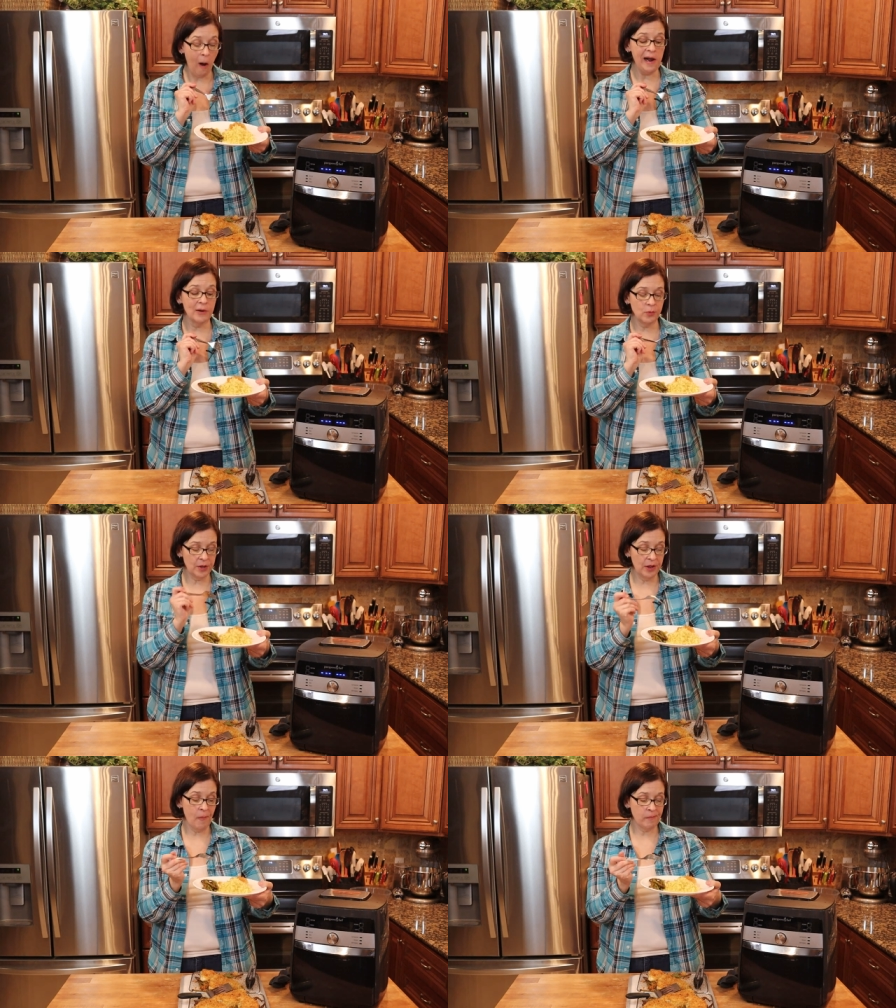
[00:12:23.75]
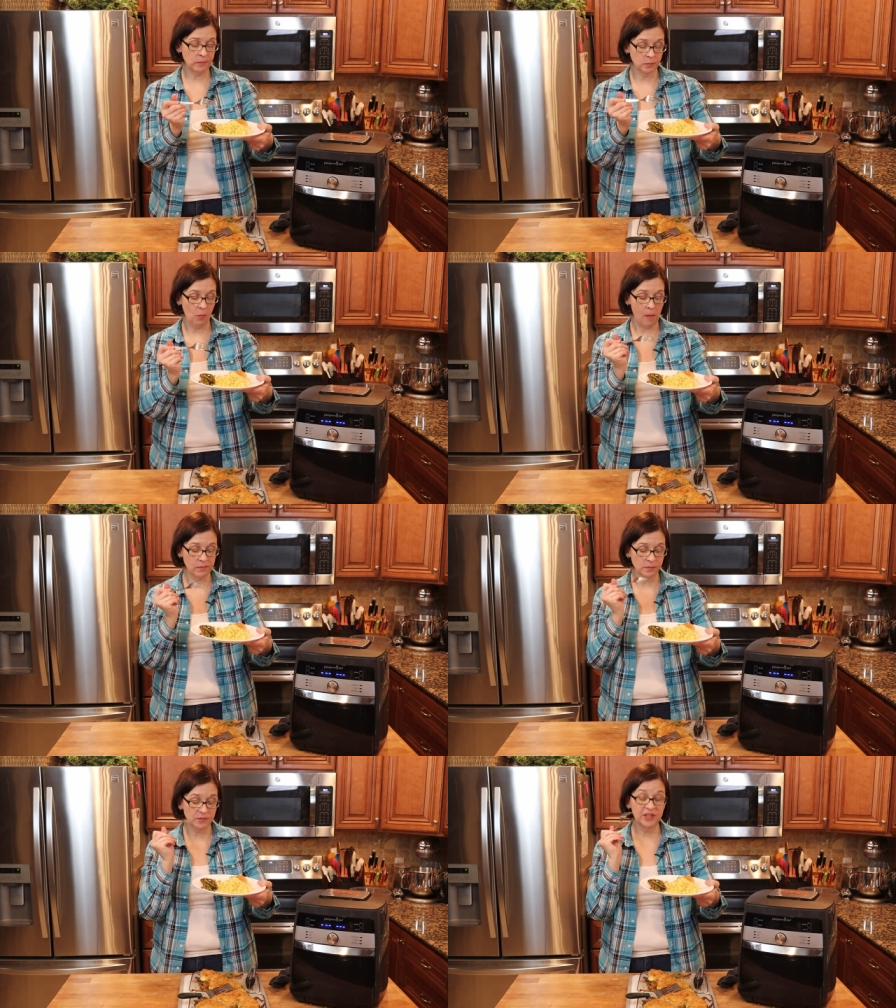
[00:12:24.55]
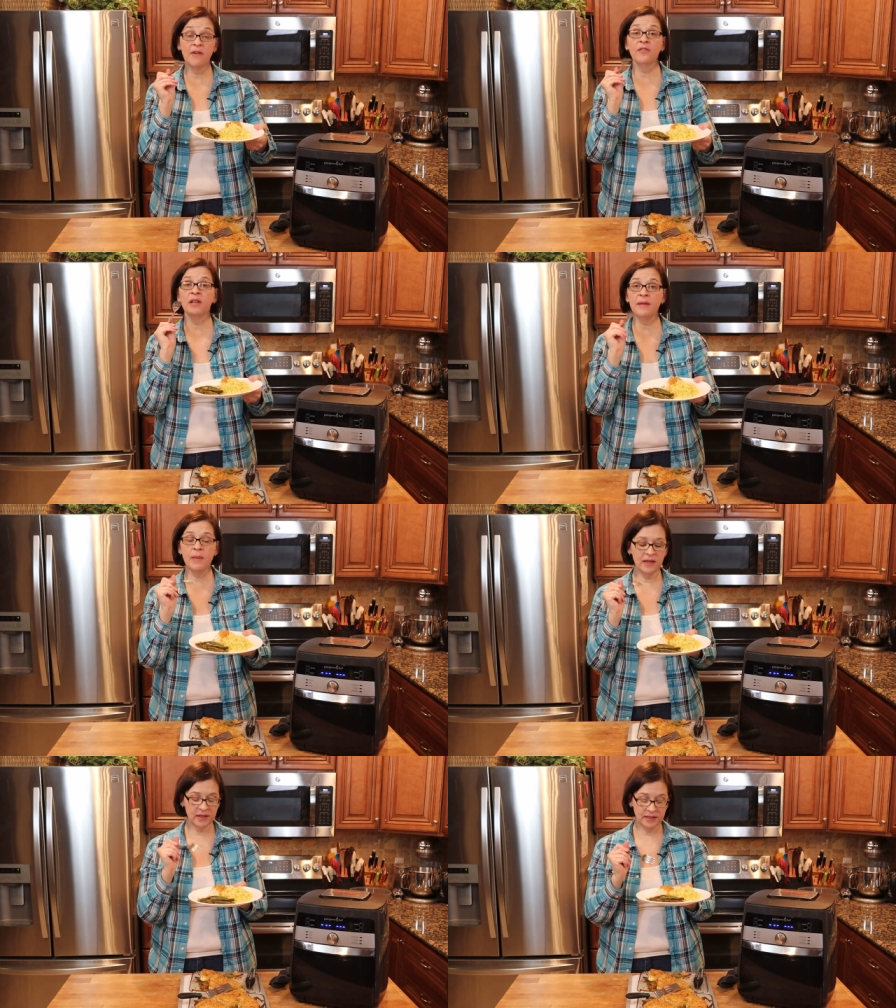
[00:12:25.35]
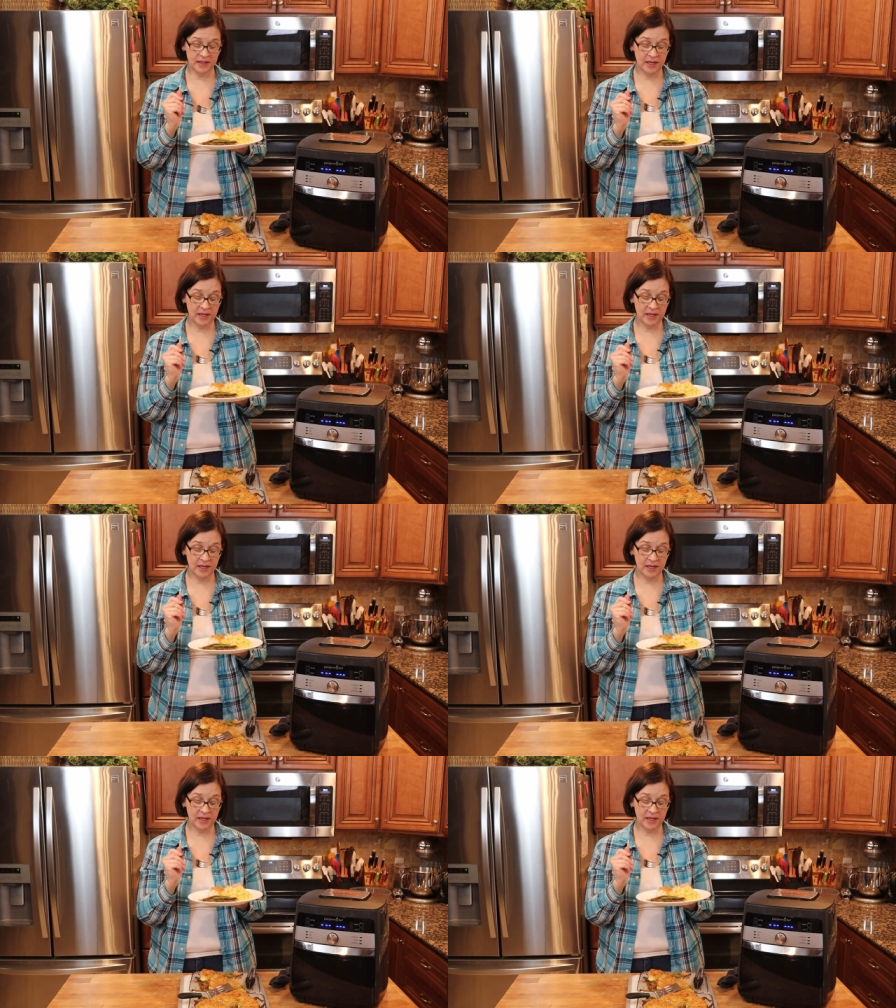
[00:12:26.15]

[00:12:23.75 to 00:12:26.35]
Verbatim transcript: I will definitely make this